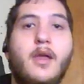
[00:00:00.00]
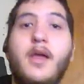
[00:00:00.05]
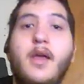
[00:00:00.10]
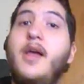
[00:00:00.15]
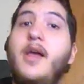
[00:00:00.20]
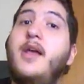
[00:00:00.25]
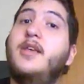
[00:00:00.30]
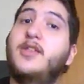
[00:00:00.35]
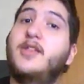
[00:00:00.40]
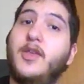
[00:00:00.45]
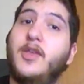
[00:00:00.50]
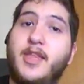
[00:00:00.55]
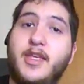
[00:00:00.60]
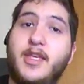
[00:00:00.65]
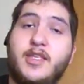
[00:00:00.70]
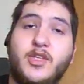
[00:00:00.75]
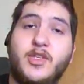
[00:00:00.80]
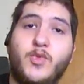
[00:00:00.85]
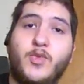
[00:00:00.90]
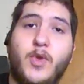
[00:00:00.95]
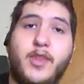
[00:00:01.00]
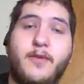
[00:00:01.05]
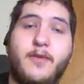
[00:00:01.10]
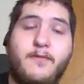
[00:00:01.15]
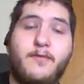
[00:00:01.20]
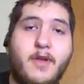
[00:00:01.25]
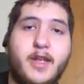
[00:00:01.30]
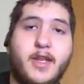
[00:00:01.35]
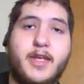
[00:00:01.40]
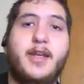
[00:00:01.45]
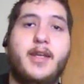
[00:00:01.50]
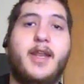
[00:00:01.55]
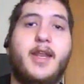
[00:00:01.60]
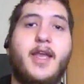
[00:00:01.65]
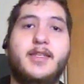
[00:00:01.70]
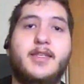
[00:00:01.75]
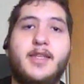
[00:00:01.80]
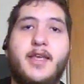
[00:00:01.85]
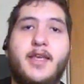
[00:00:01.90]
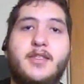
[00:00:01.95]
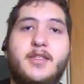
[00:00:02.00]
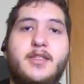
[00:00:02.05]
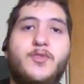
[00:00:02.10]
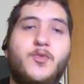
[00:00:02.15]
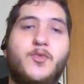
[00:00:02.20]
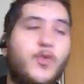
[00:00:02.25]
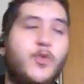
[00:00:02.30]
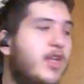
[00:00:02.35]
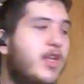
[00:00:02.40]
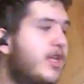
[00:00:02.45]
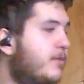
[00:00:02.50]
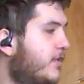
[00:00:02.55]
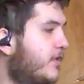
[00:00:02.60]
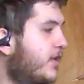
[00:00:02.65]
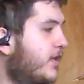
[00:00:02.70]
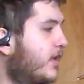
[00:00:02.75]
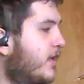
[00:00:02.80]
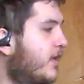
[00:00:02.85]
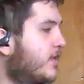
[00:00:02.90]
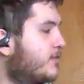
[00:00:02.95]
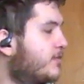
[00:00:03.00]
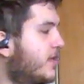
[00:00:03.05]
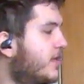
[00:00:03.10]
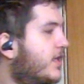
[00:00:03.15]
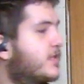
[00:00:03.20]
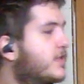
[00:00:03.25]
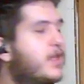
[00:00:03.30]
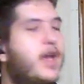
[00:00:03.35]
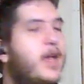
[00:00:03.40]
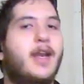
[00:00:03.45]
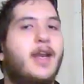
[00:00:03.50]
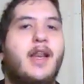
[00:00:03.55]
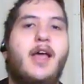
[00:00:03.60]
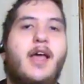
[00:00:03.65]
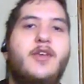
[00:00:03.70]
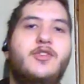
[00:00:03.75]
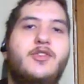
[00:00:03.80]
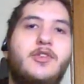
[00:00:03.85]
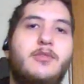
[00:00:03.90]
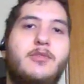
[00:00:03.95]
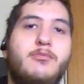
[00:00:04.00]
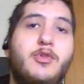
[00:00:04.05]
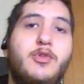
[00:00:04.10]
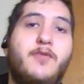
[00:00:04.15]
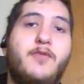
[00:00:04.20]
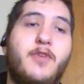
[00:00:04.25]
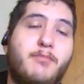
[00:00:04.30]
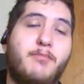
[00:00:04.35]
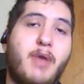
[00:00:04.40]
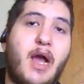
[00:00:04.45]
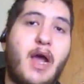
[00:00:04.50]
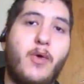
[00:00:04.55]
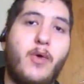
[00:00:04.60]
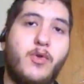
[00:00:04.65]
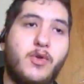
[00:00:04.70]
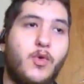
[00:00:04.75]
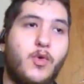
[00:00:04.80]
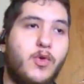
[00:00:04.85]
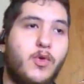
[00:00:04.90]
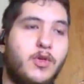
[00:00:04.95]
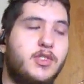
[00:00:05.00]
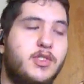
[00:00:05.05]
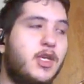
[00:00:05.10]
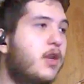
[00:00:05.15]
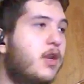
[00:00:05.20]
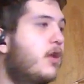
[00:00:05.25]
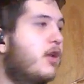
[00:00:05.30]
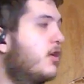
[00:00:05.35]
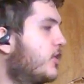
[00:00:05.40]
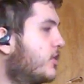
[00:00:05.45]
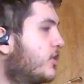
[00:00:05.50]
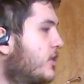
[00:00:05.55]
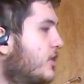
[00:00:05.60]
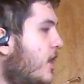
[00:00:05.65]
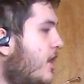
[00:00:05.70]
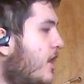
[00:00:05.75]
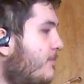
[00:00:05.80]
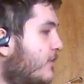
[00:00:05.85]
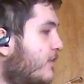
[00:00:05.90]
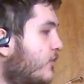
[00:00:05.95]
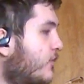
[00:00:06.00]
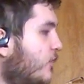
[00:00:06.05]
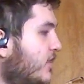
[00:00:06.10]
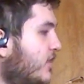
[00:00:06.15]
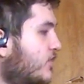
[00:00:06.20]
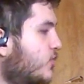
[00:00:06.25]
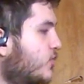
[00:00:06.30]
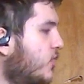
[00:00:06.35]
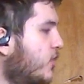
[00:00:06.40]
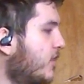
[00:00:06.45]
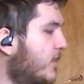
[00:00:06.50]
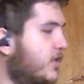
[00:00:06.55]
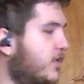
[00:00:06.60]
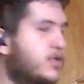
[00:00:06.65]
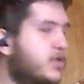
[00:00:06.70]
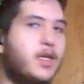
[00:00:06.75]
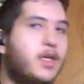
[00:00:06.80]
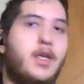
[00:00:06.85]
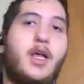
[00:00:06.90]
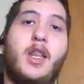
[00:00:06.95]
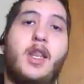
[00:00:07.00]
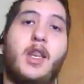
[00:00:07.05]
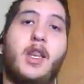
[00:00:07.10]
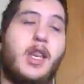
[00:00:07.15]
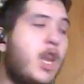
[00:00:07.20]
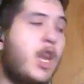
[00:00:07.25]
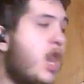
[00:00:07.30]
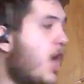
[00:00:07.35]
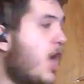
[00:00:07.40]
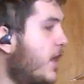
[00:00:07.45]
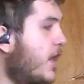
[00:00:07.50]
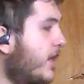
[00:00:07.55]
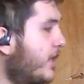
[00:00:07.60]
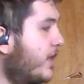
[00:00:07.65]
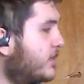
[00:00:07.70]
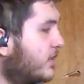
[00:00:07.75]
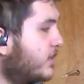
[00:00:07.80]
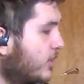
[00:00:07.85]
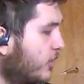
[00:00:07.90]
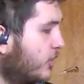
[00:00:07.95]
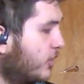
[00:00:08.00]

So this is where the fun in today's lesson really begins, because that allows you to move your power chords along your top 3 strings a lot easier.